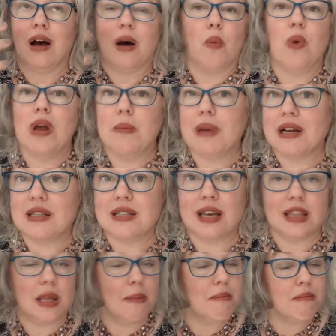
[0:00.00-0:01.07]
One
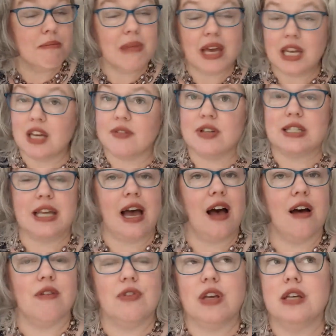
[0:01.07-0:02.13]
mindset that many of us
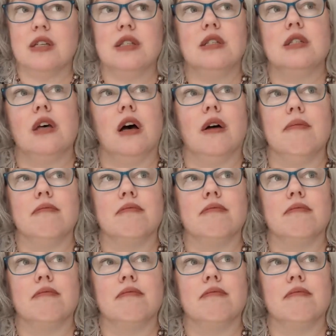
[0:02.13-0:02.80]
have is